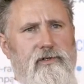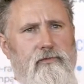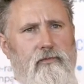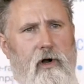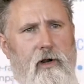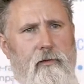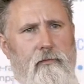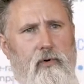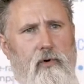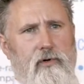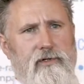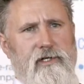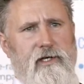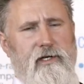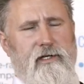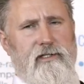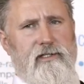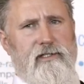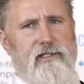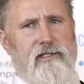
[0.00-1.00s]
running
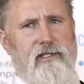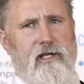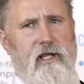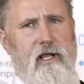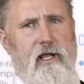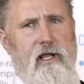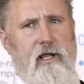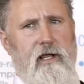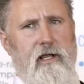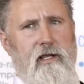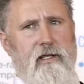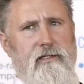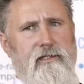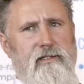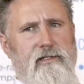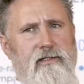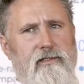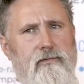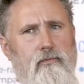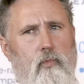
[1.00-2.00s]
projects
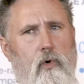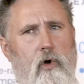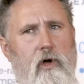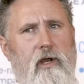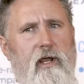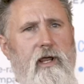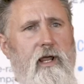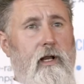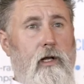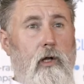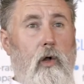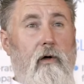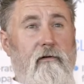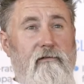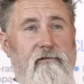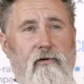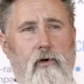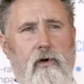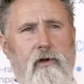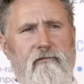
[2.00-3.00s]
is working in
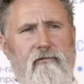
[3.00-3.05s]
live food